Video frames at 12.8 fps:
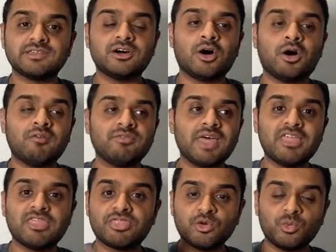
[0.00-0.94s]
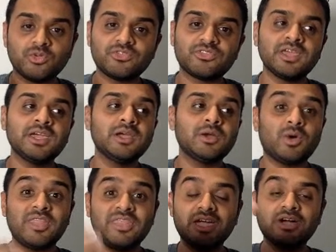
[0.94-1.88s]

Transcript: of their thoughts when they